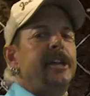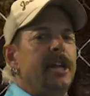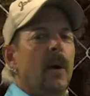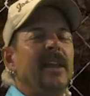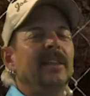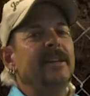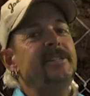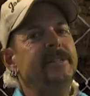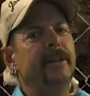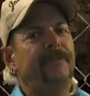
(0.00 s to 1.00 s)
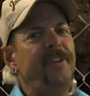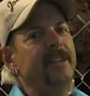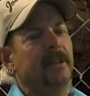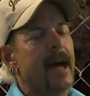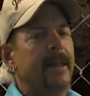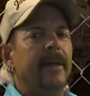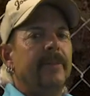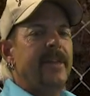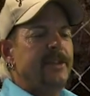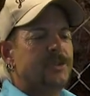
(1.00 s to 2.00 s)
You know, at least in a feedlot,
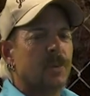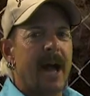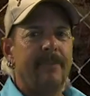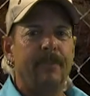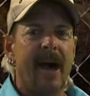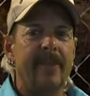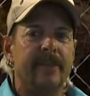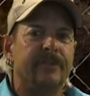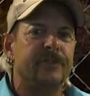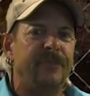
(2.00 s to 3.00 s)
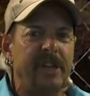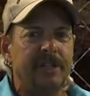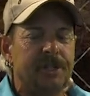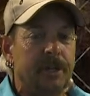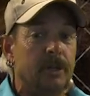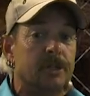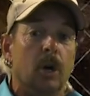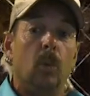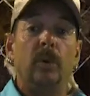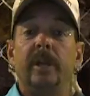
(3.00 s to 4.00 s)
they drive by the feed chutes
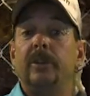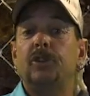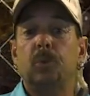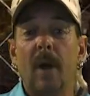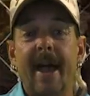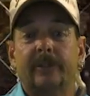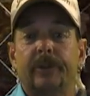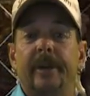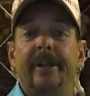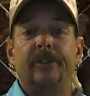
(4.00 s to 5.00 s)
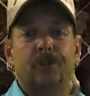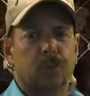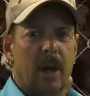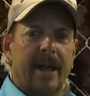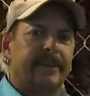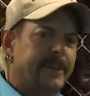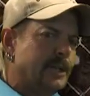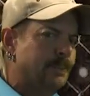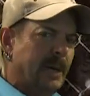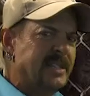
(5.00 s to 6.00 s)
with a tractor and a truck
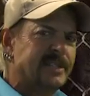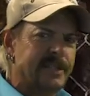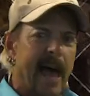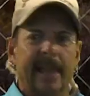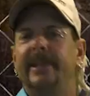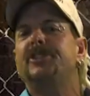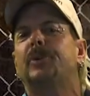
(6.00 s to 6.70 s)
that's putting silage,